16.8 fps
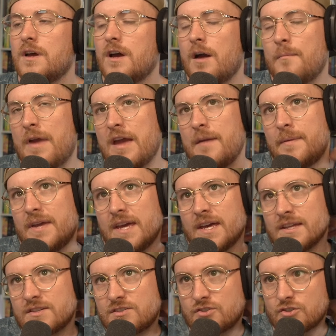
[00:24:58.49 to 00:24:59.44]
Maybe
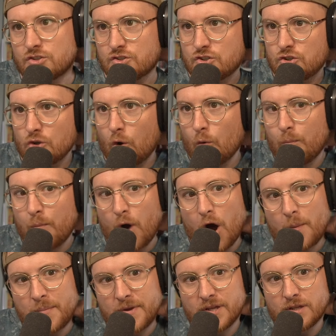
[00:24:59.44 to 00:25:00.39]
it's just so
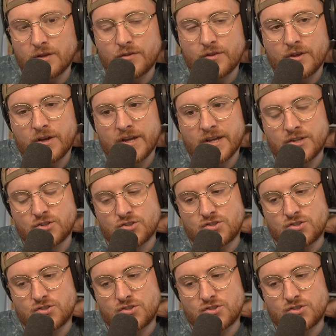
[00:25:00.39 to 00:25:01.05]
popular that it just